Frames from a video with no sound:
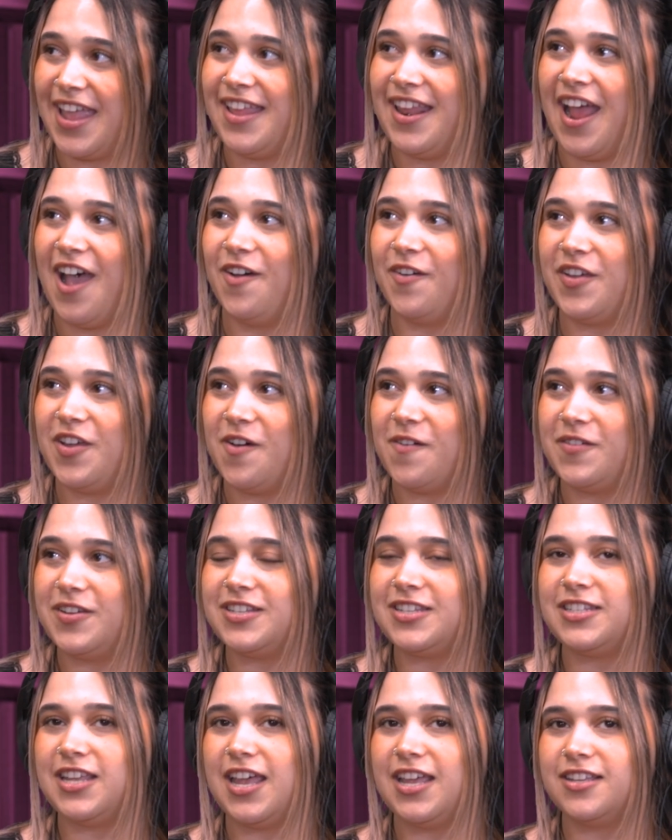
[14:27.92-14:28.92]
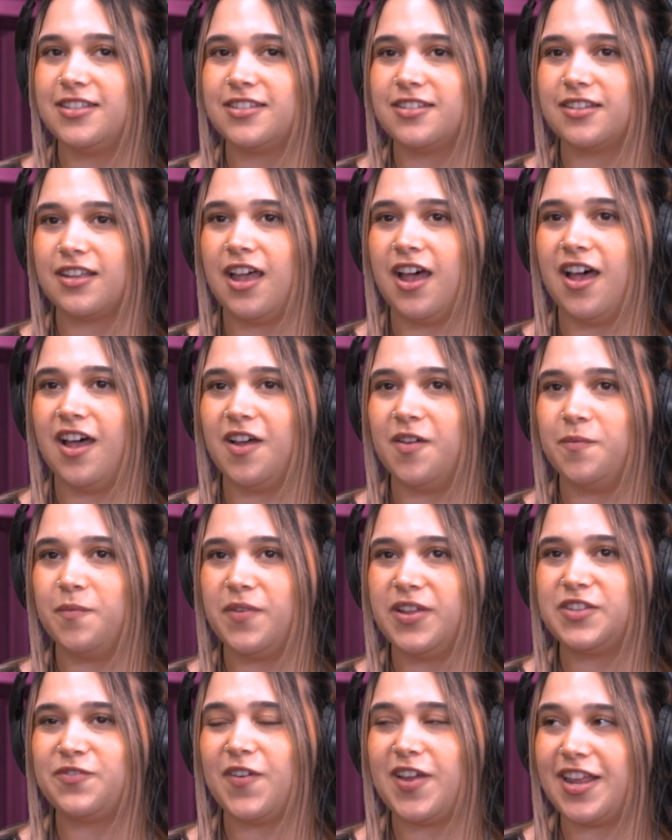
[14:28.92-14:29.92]
And how he always says,
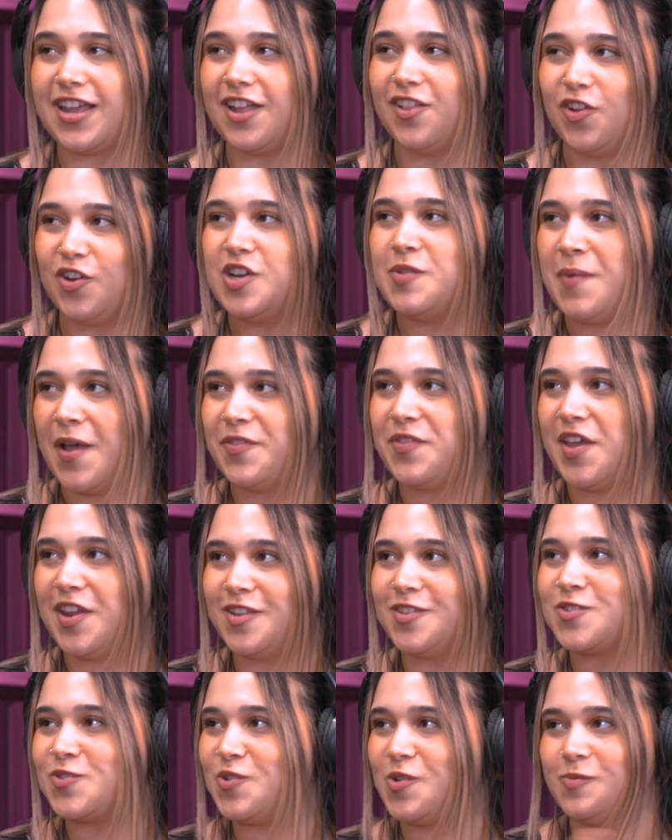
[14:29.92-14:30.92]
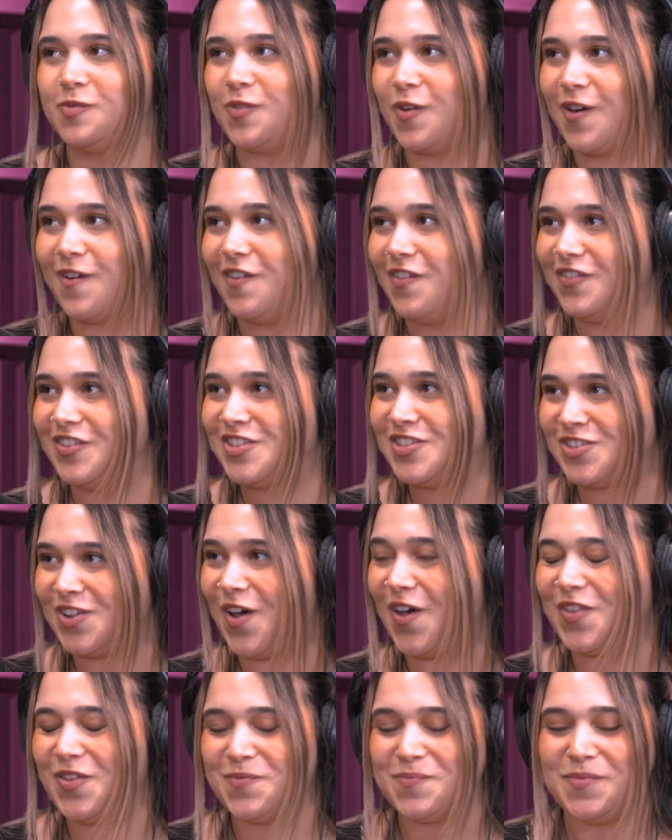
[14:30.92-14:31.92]
it's funny, I learned about that in school before I even
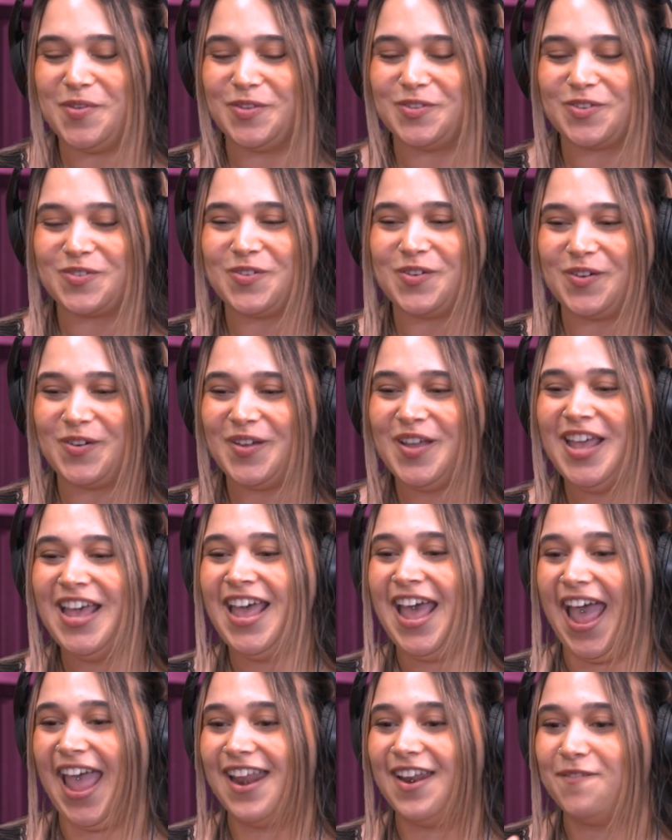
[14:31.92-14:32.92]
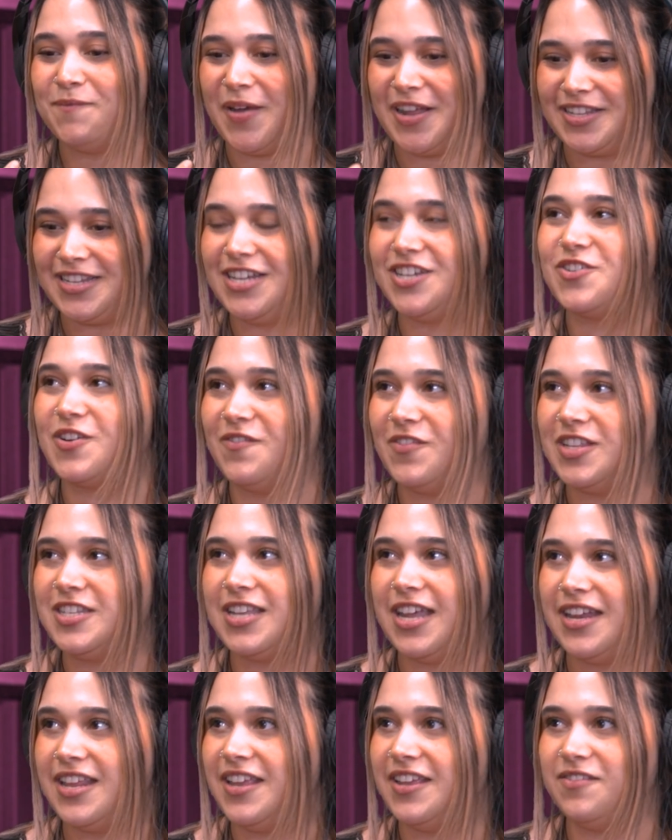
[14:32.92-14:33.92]
saw the musical. And my teacher even
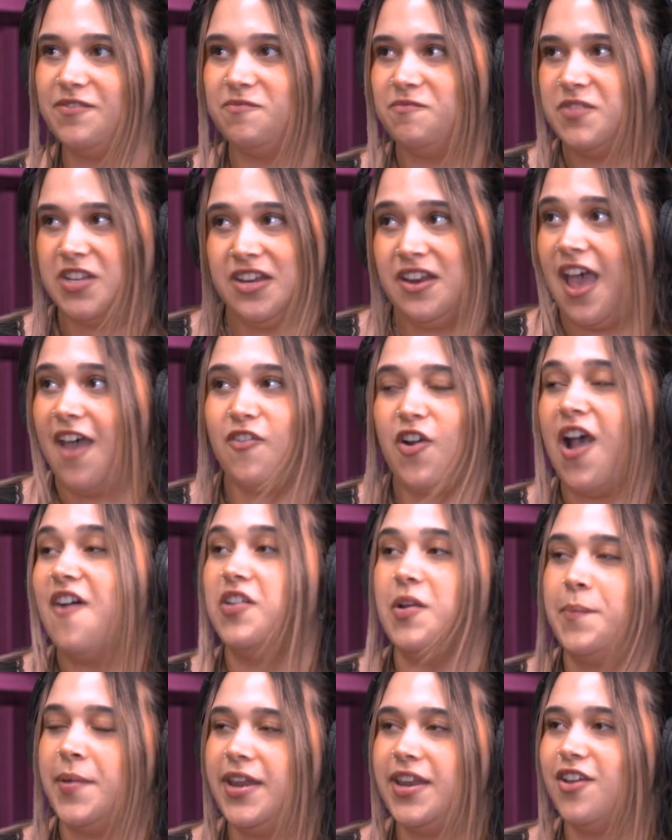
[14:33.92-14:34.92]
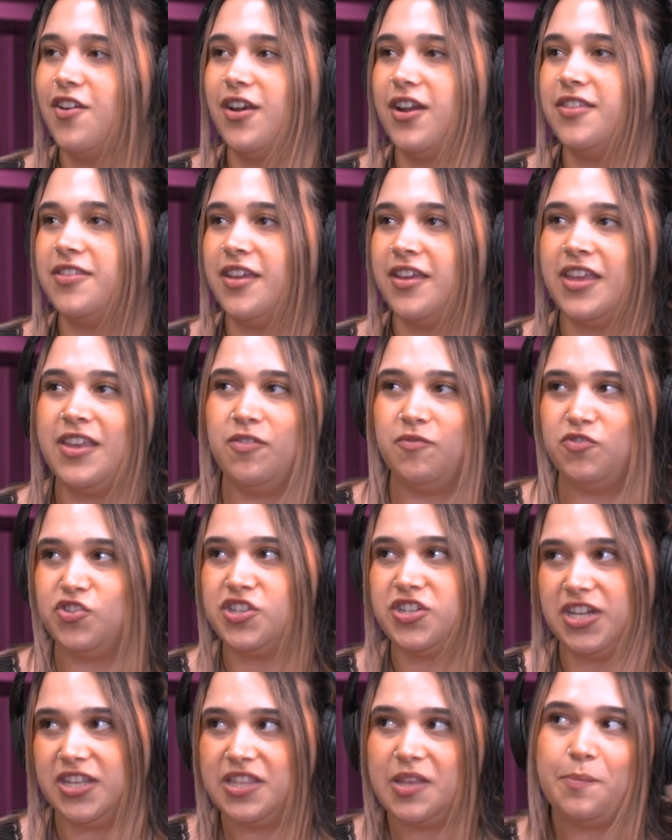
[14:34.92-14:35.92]
said he didn't ever have an opinion on anything. He
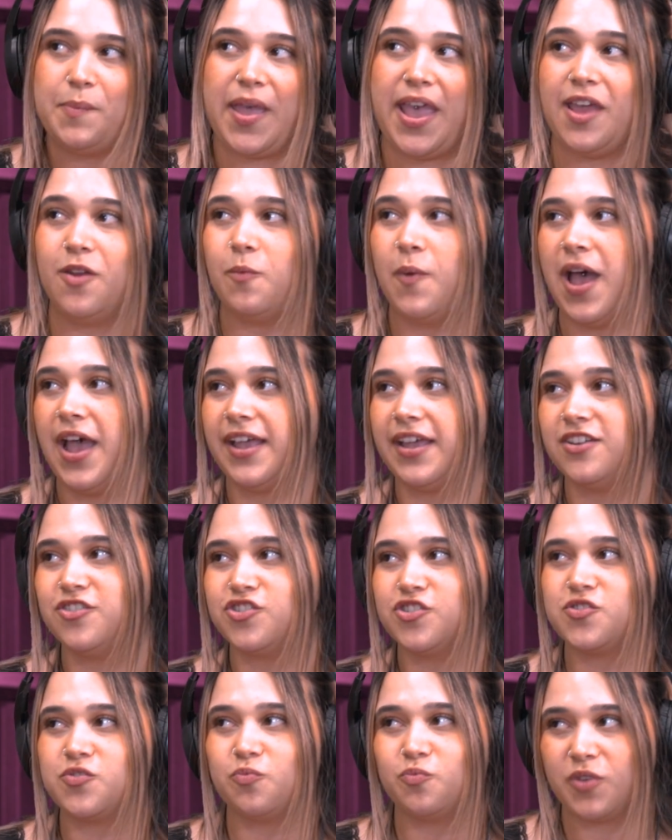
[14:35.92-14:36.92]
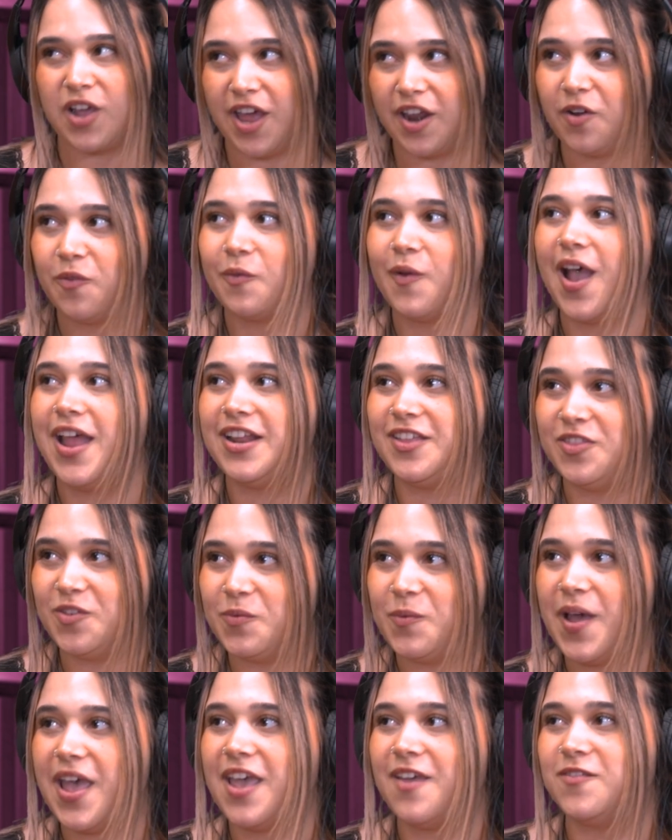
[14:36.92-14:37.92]
just did the bandwagon, just kind of riding the
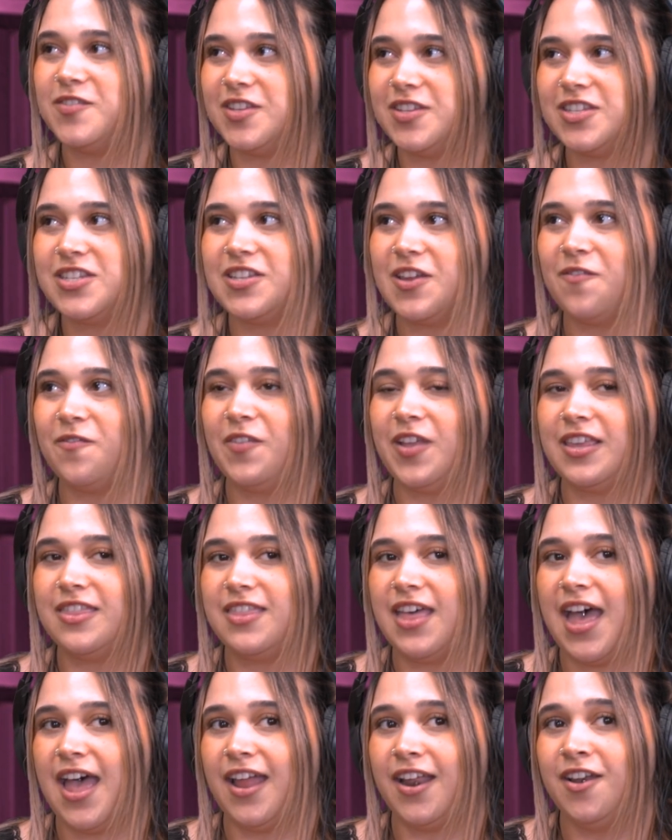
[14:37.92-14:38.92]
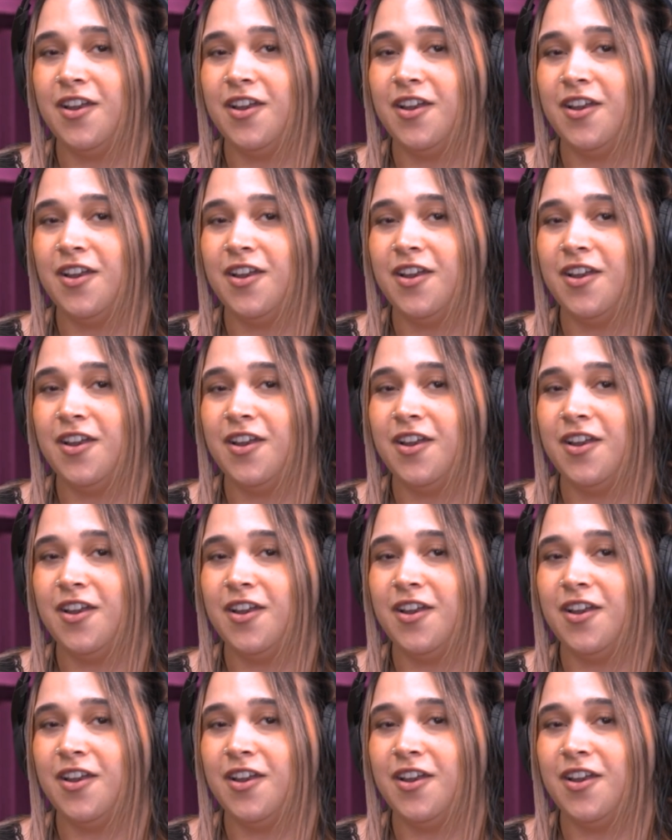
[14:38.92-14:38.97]
waves and stuff like that.